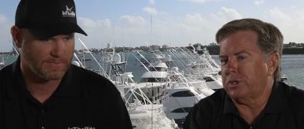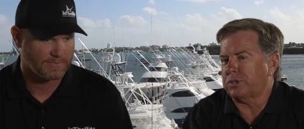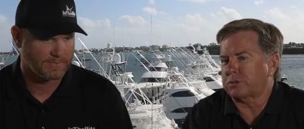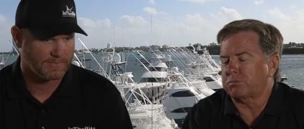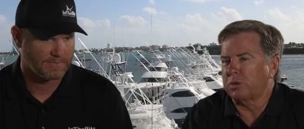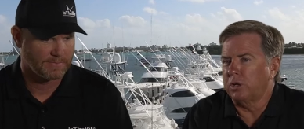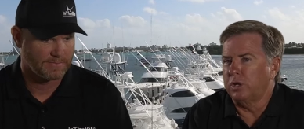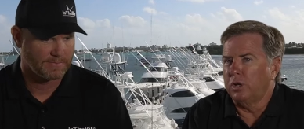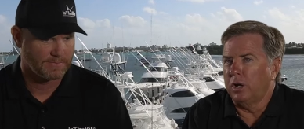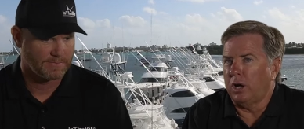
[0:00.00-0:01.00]
Speaker 1: is,
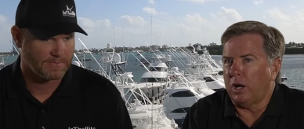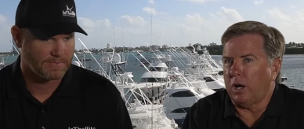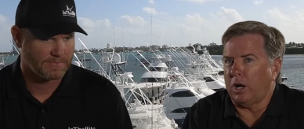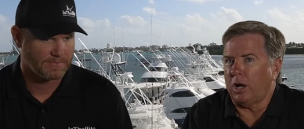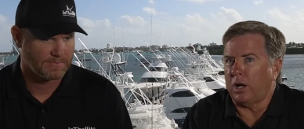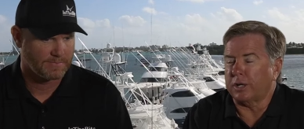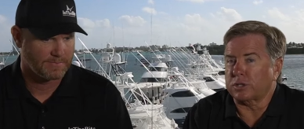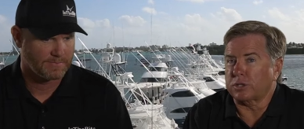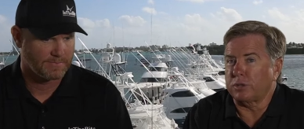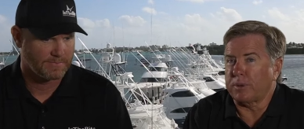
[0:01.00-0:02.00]
uh, I
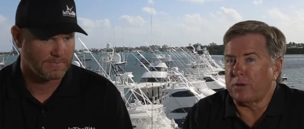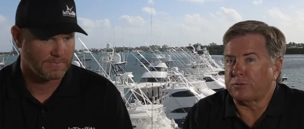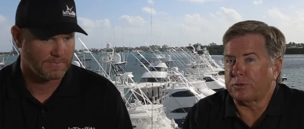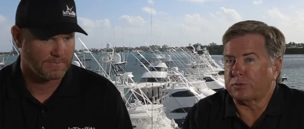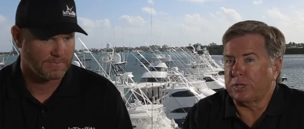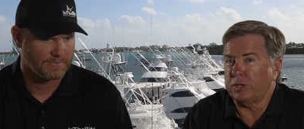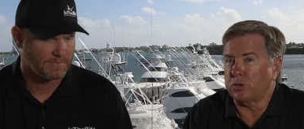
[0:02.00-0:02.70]
guess, about fifteen